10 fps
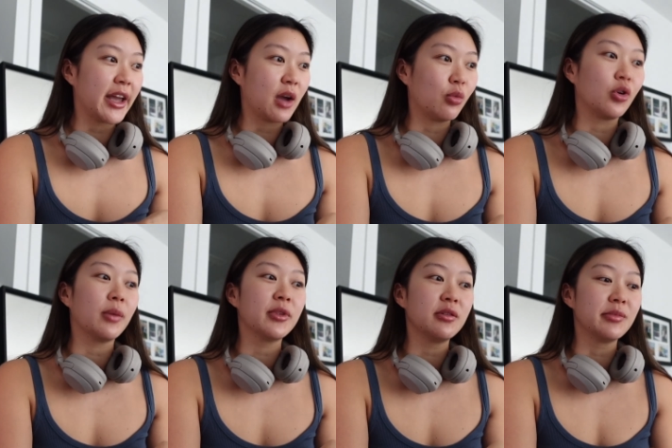like I woke
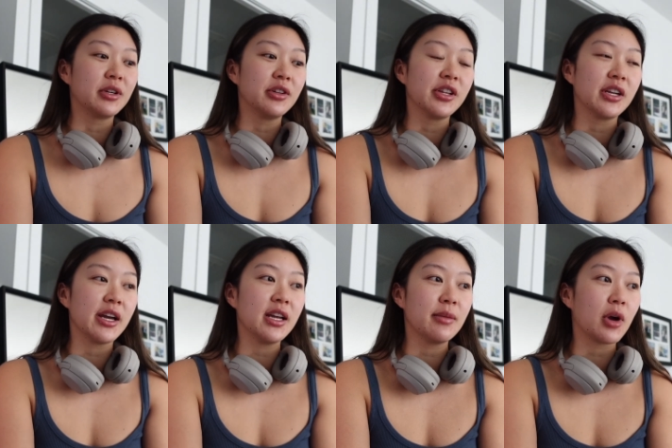up in the middle of the
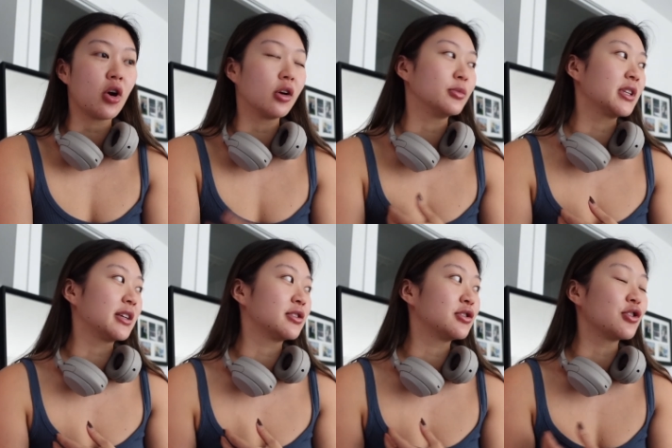night and my arm was
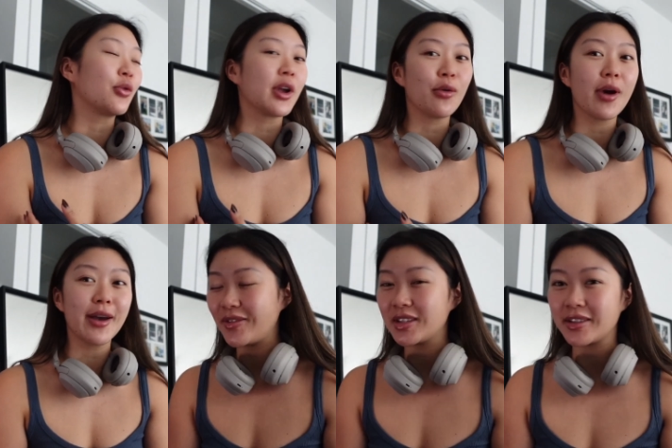like soaking
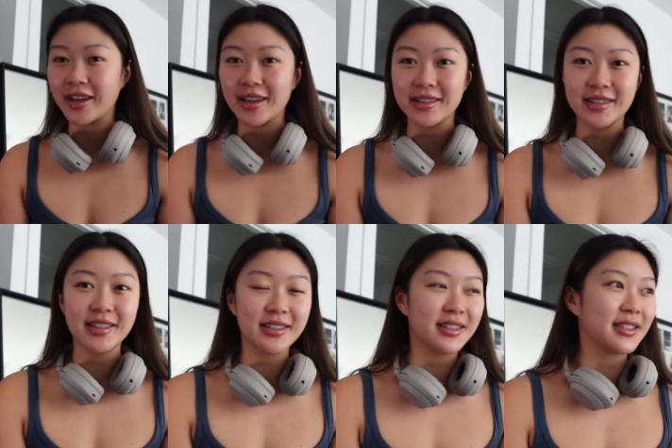wet. But it's okay.
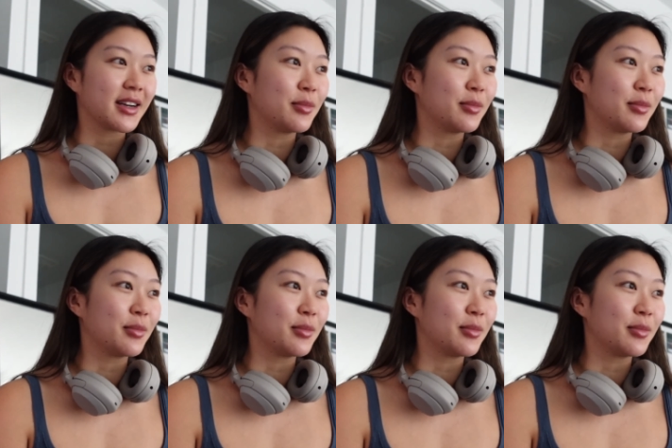He's a sick